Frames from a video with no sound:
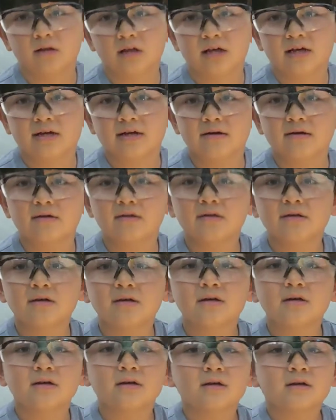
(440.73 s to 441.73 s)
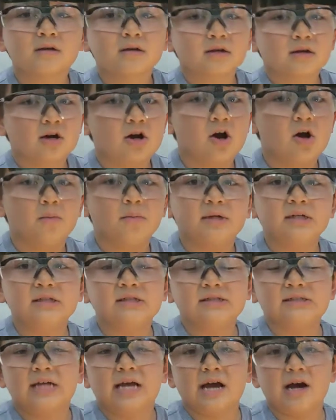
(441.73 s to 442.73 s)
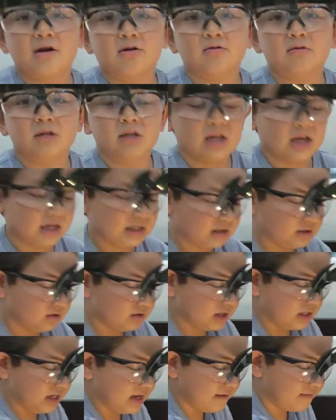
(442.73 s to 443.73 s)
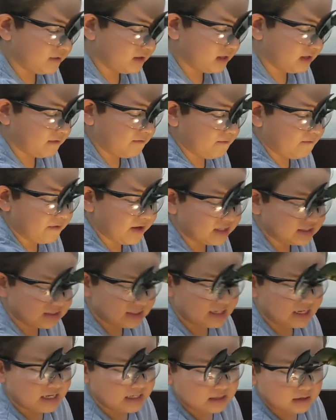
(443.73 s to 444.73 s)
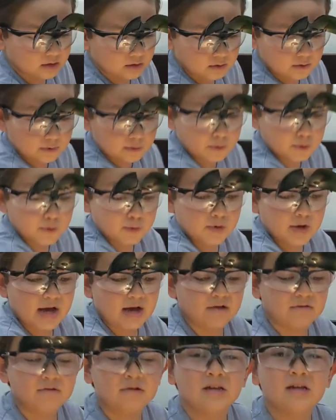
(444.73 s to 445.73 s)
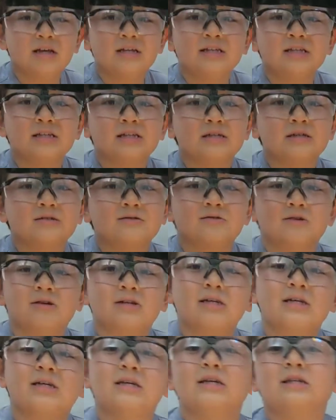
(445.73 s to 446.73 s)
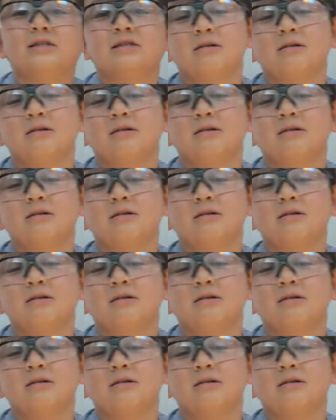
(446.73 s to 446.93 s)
like calming down light. You can have it like facing on the ground like this while you're in